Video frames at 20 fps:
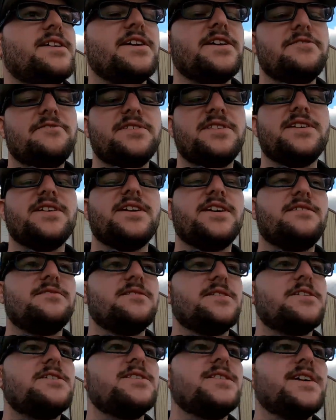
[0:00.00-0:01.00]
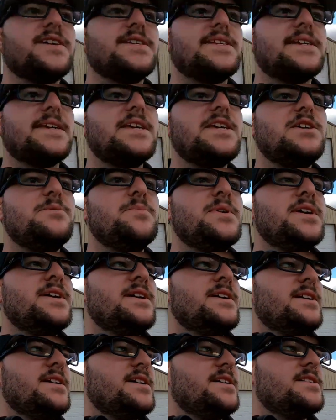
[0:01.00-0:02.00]
take everything out that I'd like to keep.
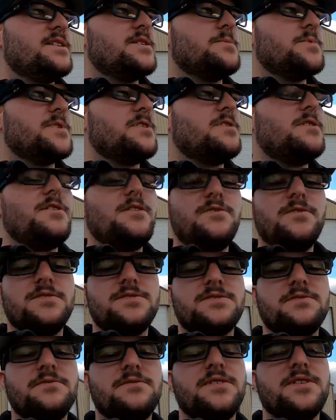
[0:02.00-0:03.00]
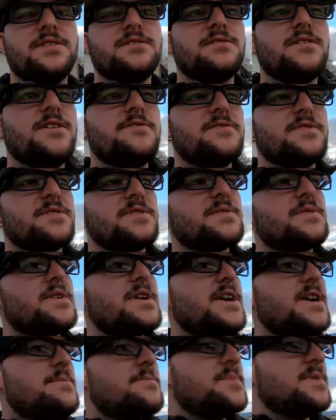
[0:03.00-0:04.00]
And then I'm going to haul those two things off to
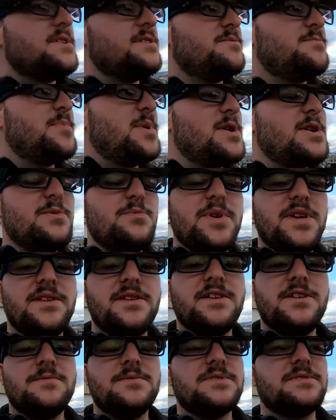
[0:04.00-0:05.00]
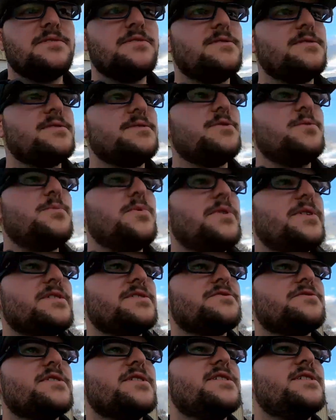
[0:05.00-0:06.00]
scrap. They're pretty beat up, so there's no point
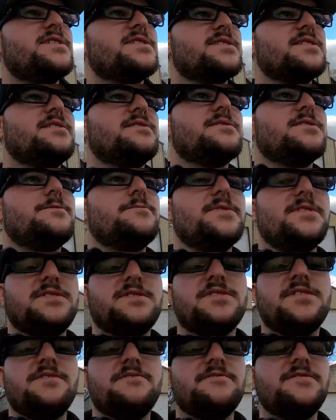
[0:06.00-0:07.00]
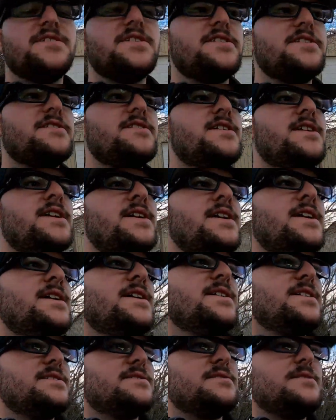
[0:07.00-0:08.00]
in trying to sell some of the stuff there.
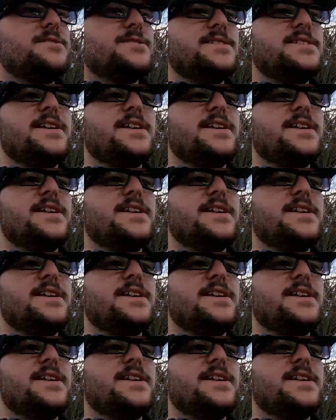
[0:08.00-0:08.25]
It's all